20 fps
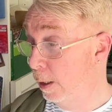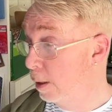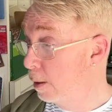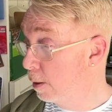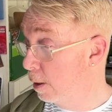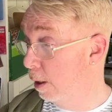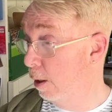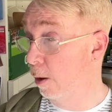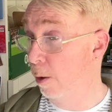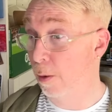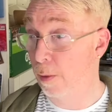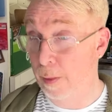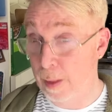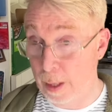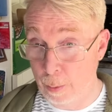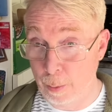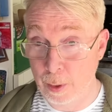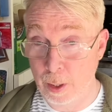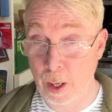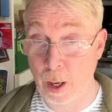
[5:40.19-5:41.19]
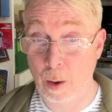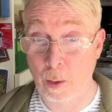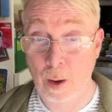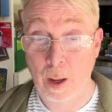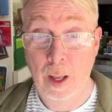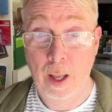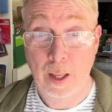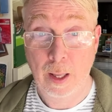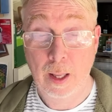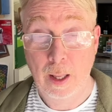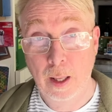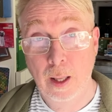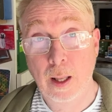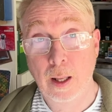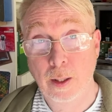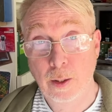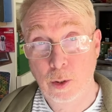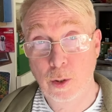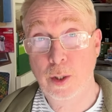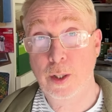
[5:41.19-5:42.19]
So there we go,
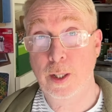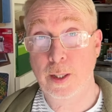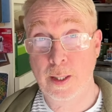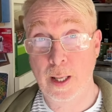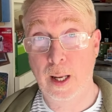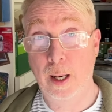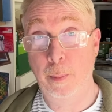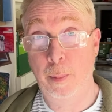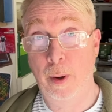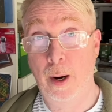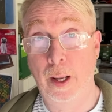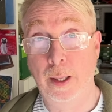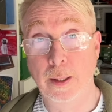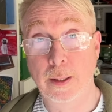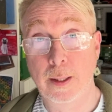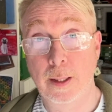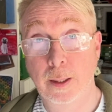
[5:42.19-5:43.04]
just to celebrate.